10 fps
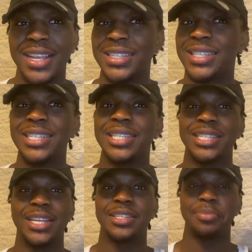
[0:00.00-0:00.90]
she just
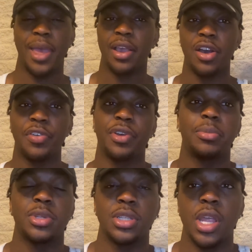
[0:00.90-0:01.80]
gets back off. I'm
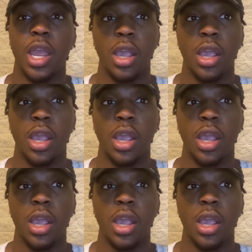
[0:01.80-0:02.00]
just like,